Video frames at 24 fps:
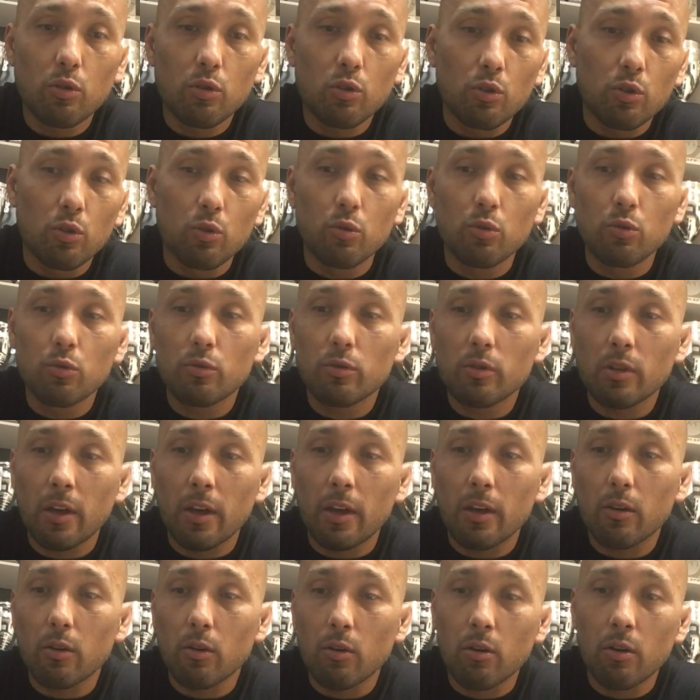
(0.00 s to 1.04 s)
use
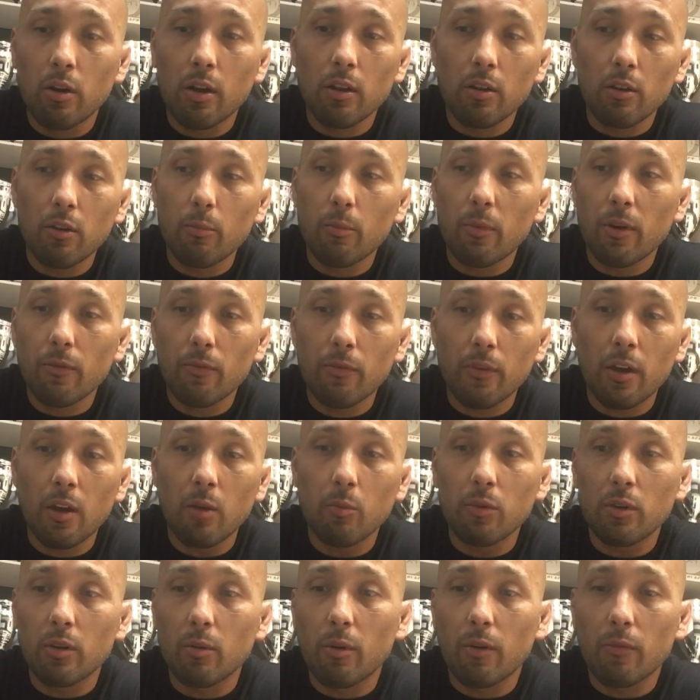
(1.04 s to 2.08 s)
like, oh, I love my
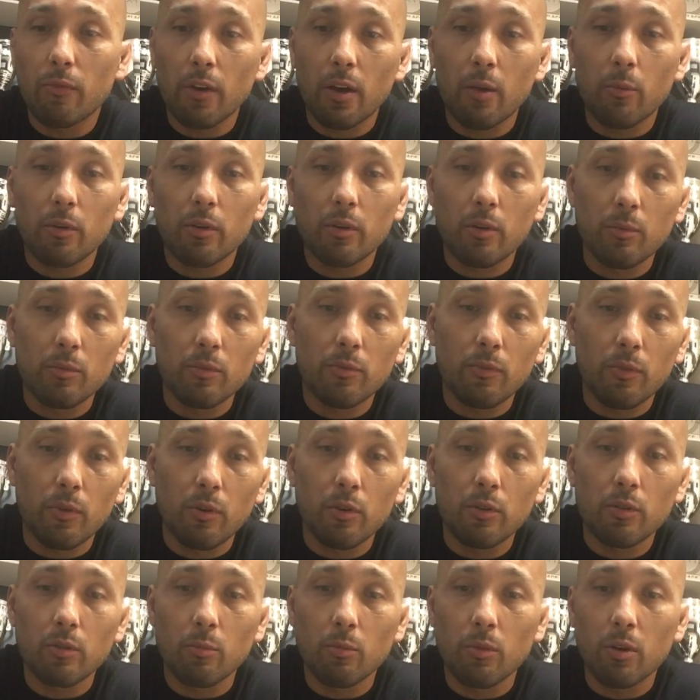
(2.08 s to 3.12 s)
family and my family comes
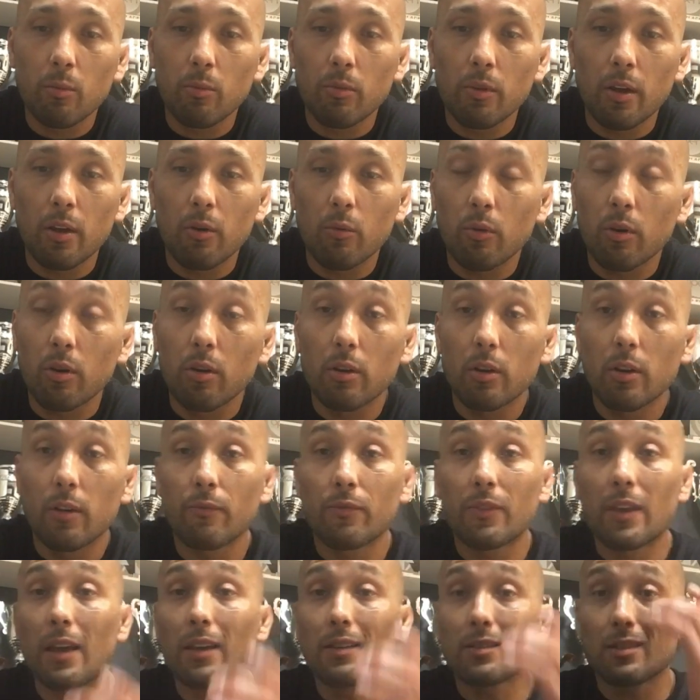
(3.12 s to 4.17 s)
first and blah, blah, well,
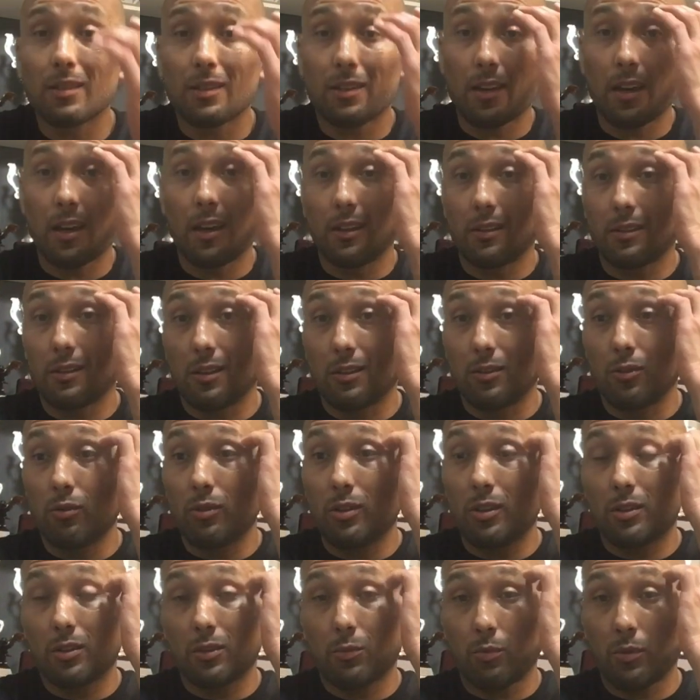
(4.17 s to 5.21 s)
if that's the case and you
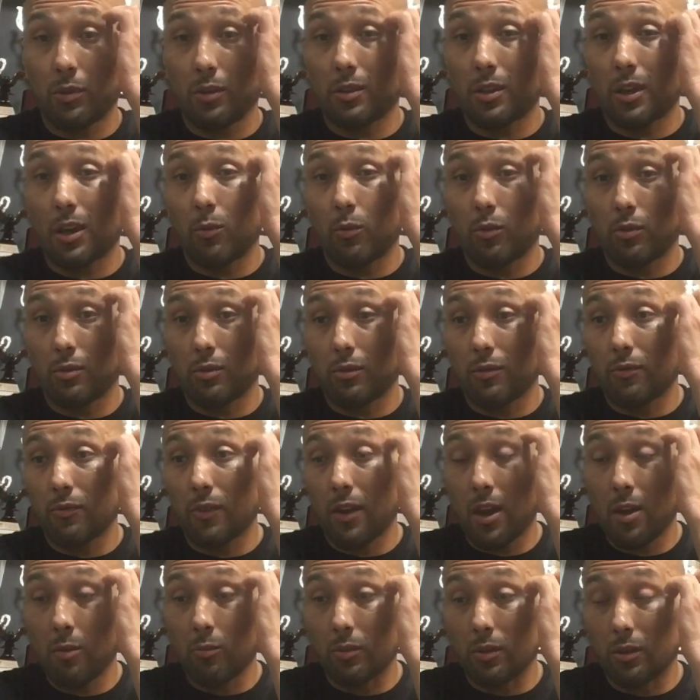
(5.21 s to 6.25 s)
need to spend time with your
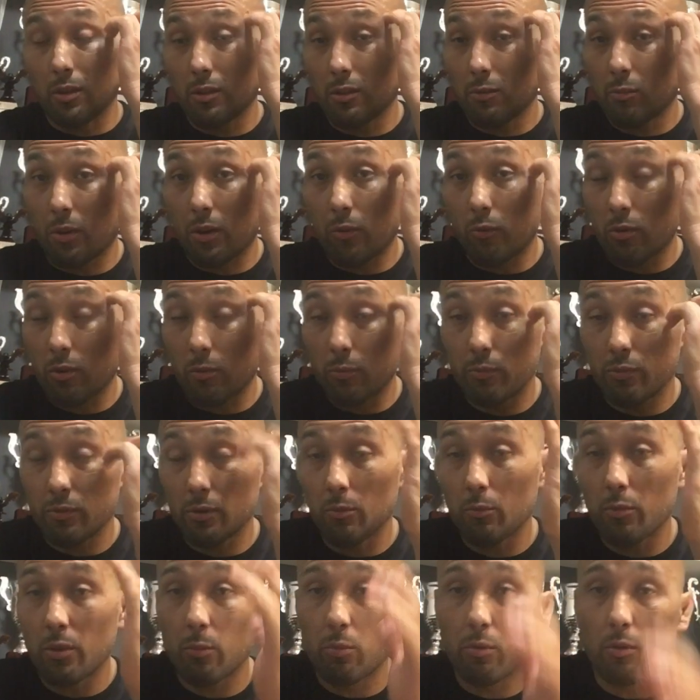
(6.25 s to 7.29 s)
family, this might rub
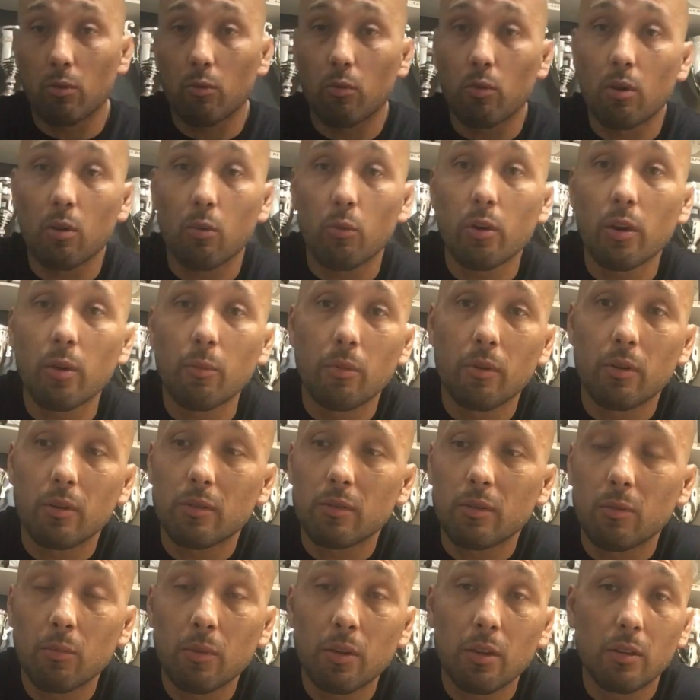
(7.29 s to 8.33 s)
some people the wrong way,
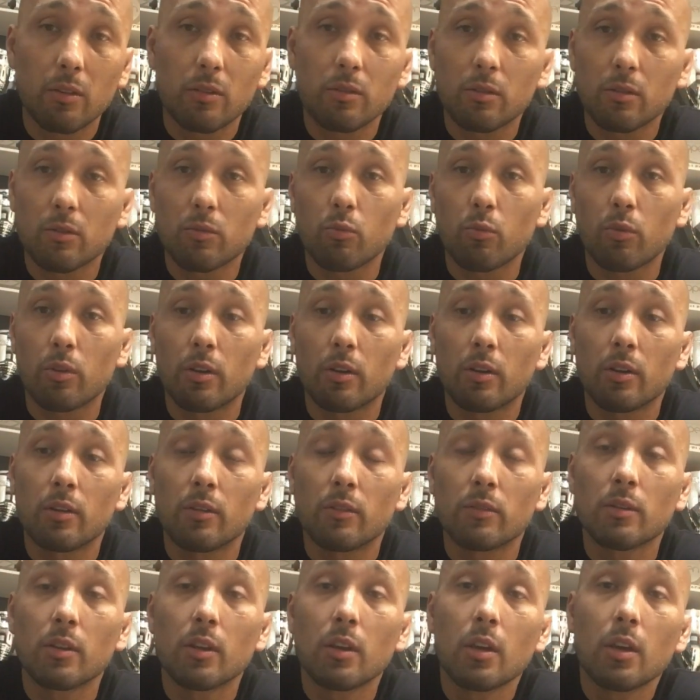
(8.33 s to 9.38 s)
but to me, it's just what it
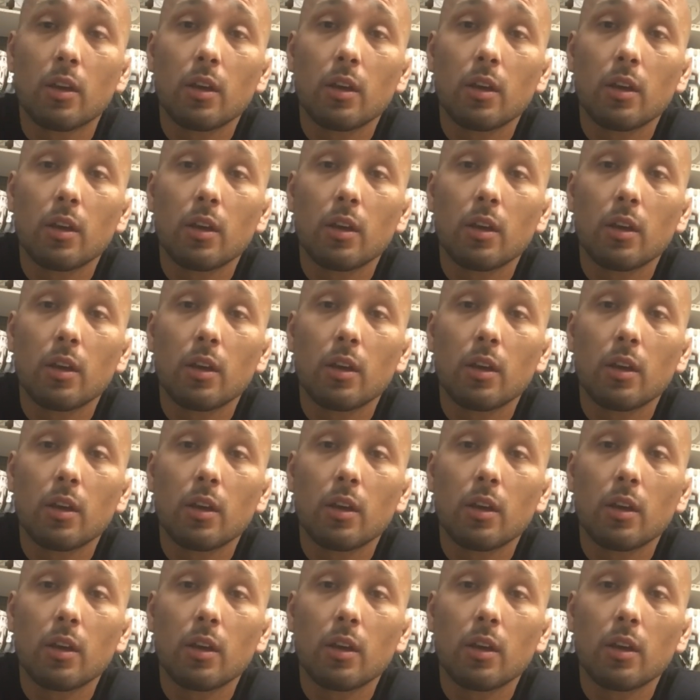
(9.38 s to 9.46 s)
is,